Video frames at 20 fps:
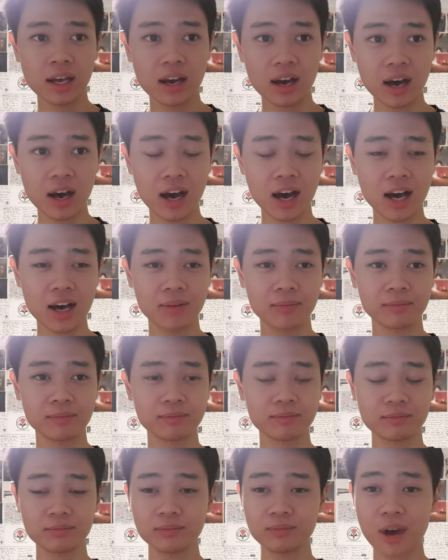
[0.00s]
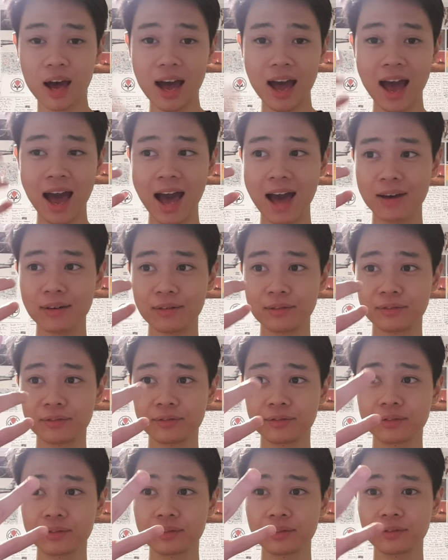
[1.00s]
Um, I have
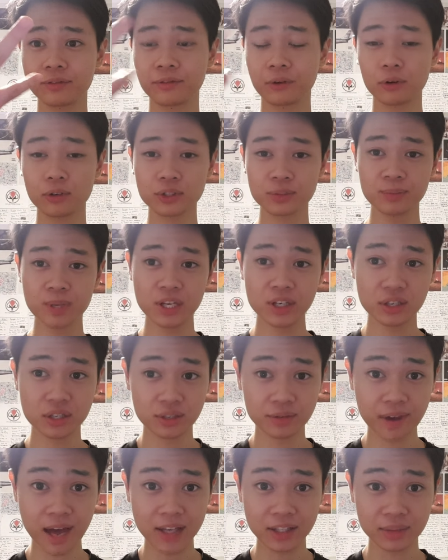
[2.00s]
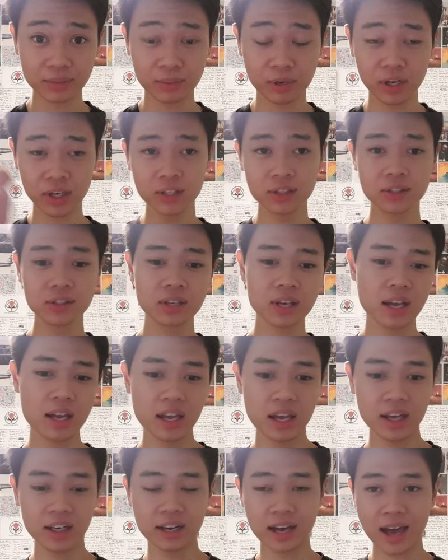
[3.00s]
four species of isopods,
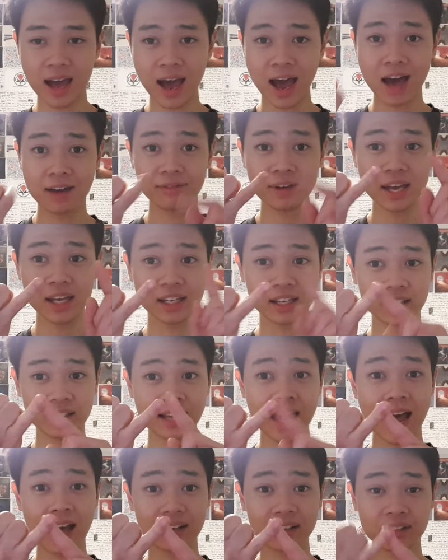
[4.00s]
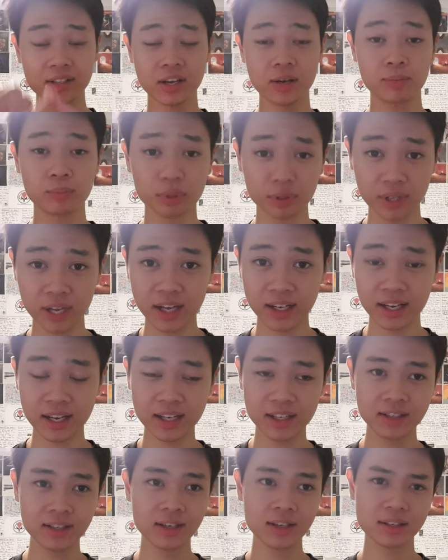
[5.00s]
and I have a Cataxia
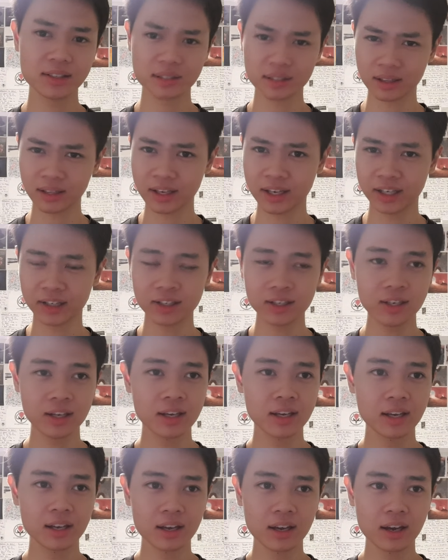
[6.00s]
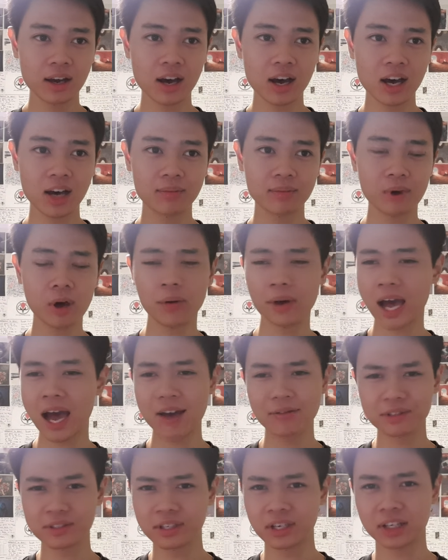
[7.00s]
polenae sling. Um, oh, I
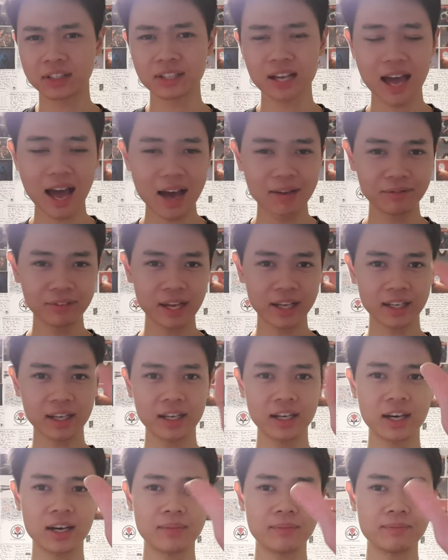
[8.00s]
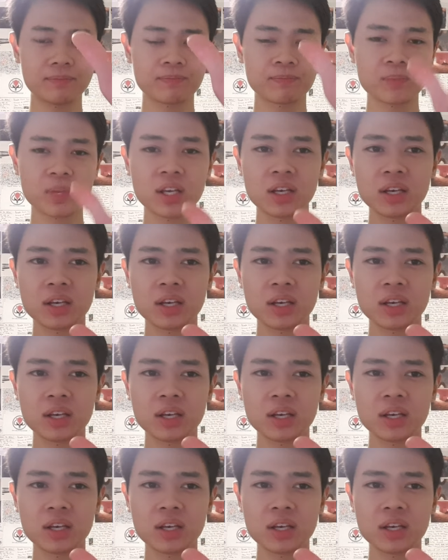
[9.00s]
have six. I have like a um,